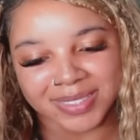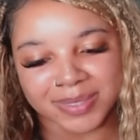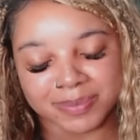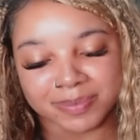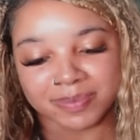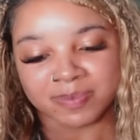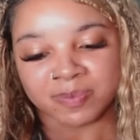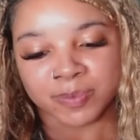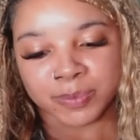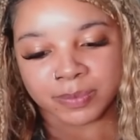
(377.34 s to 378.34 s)

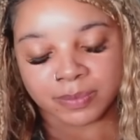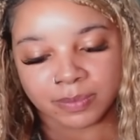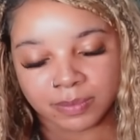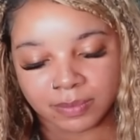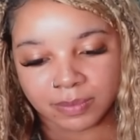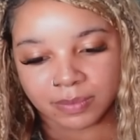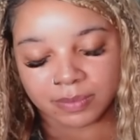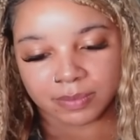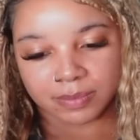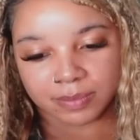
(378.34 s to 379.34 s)

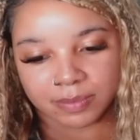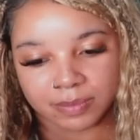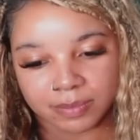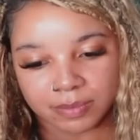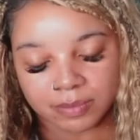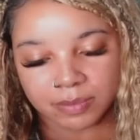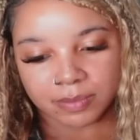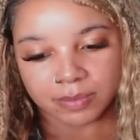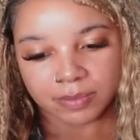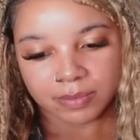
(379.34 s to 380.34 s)

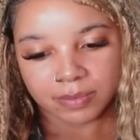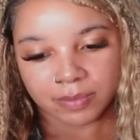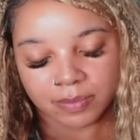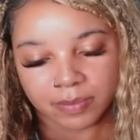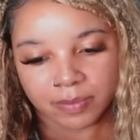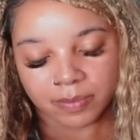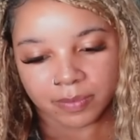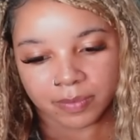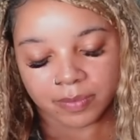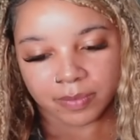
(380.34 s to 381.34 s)

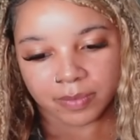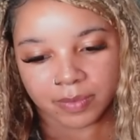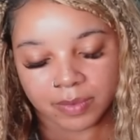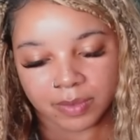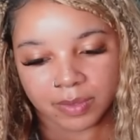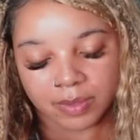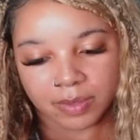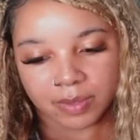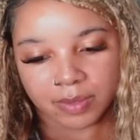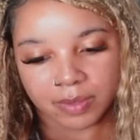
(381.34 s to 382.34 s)
(silent)